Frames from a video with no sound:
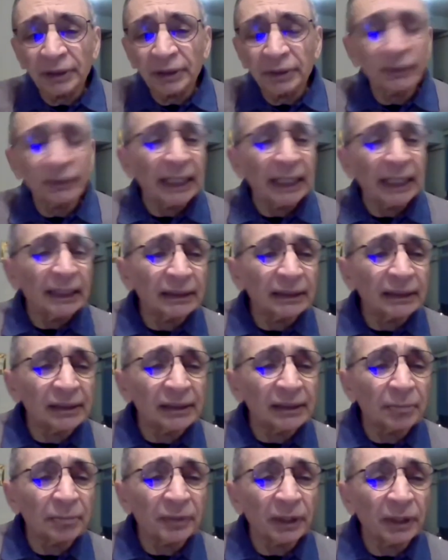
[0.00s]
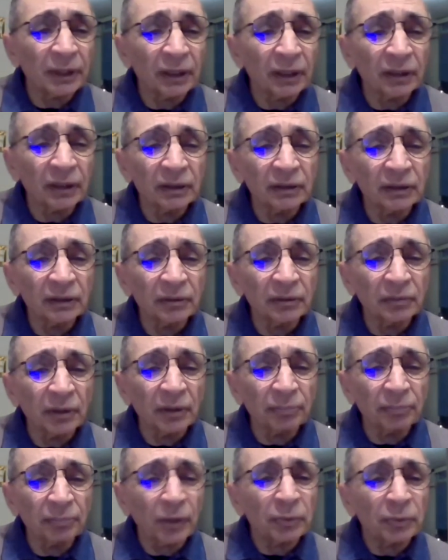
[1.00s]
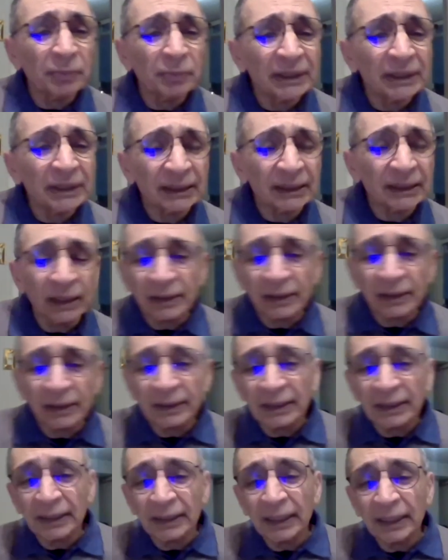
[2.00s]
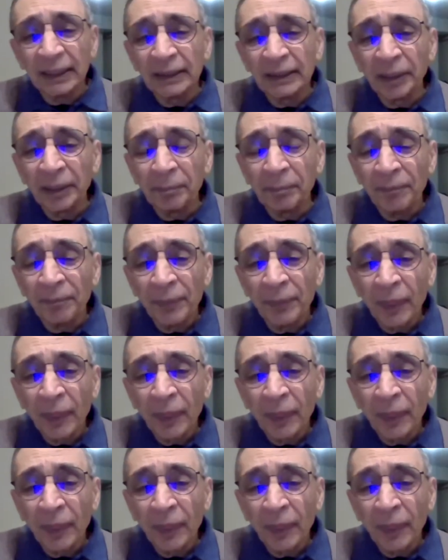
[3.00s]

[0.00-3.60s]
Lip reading: writing something, probably his ghazals at that time.